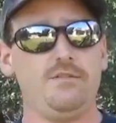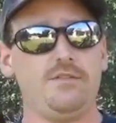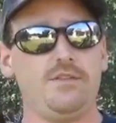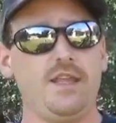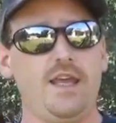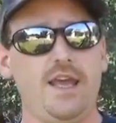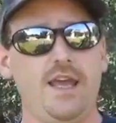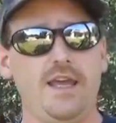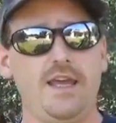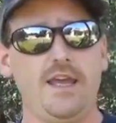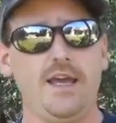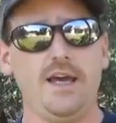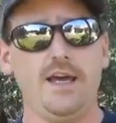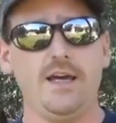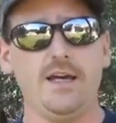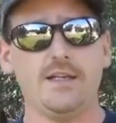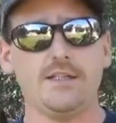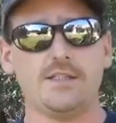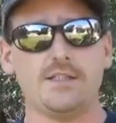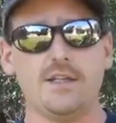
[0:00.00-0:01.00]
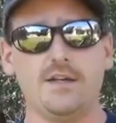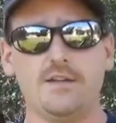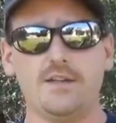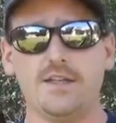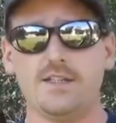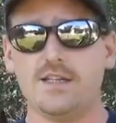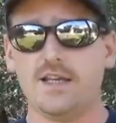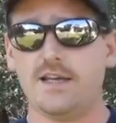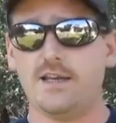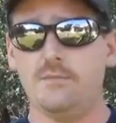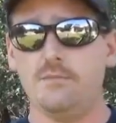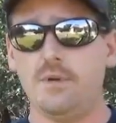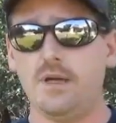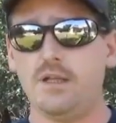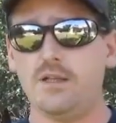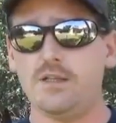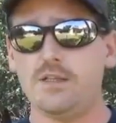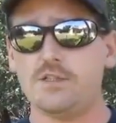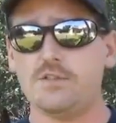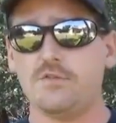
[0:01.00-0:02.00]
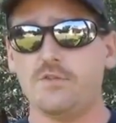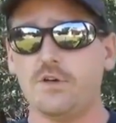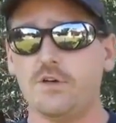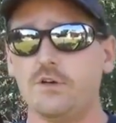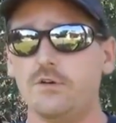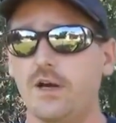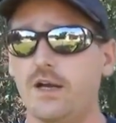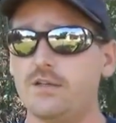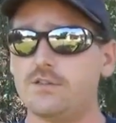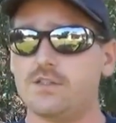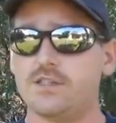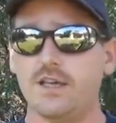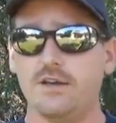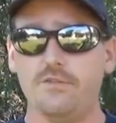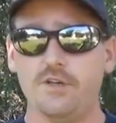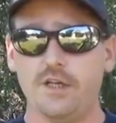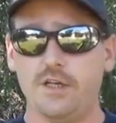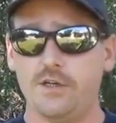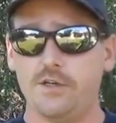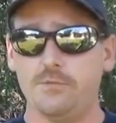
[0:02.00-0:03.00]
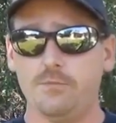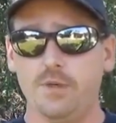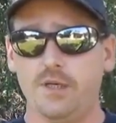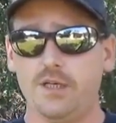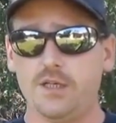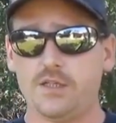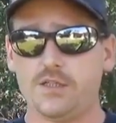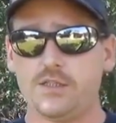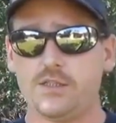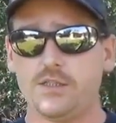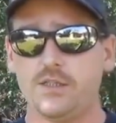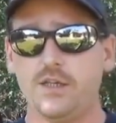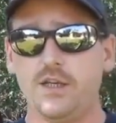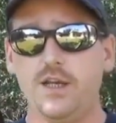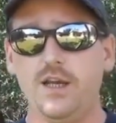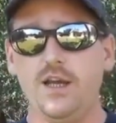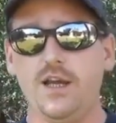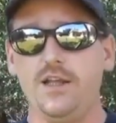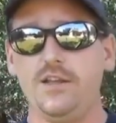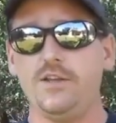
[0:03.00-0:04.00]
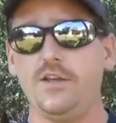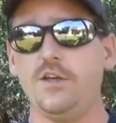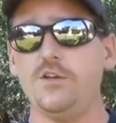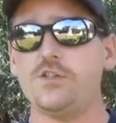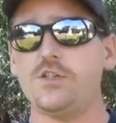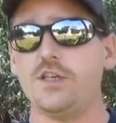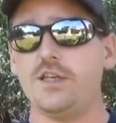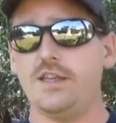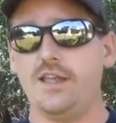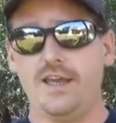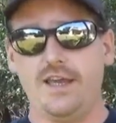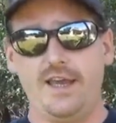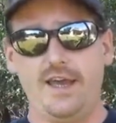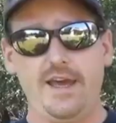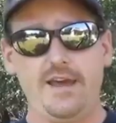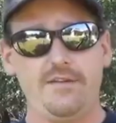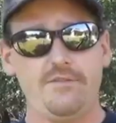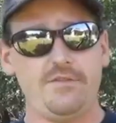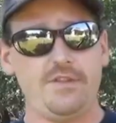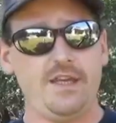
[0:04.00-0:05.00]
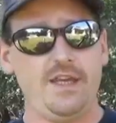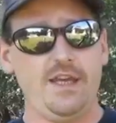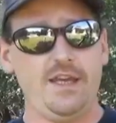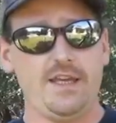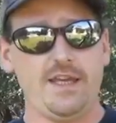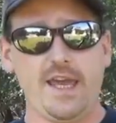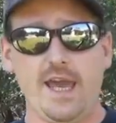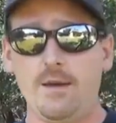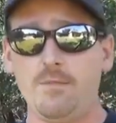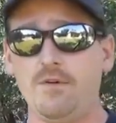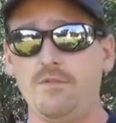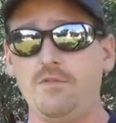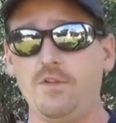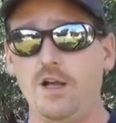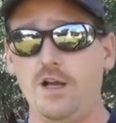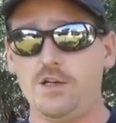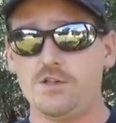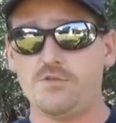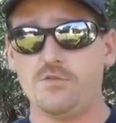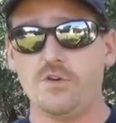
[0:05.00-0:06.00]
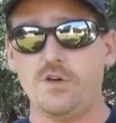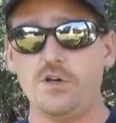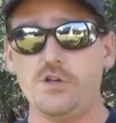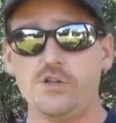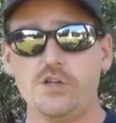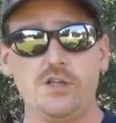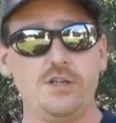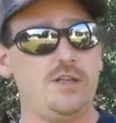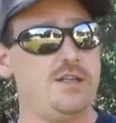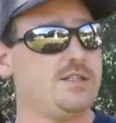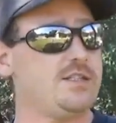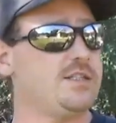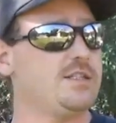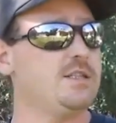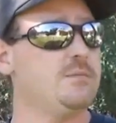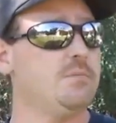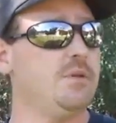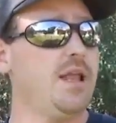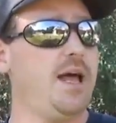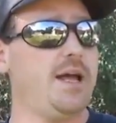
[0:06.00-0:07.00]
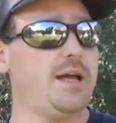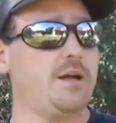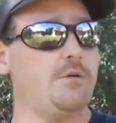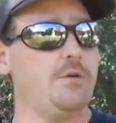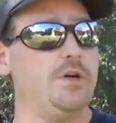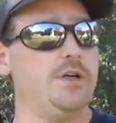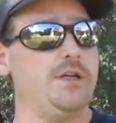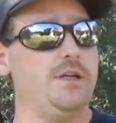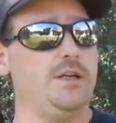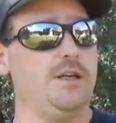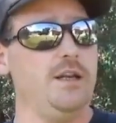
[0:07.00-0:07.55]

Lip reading: They sell this at Cabela's for around 700 bucks. Usually they have the camouflage version. This is the black one.